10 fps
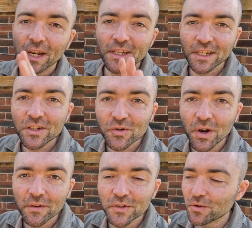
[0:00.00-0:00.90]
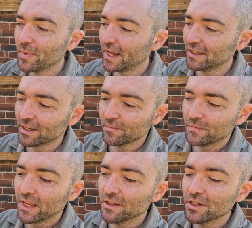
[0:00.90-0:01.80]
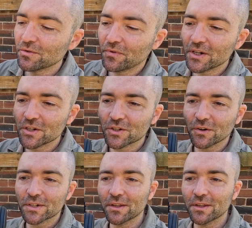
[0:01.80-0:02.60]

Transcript: it doesn't drive too badly. Now they're just friction shocks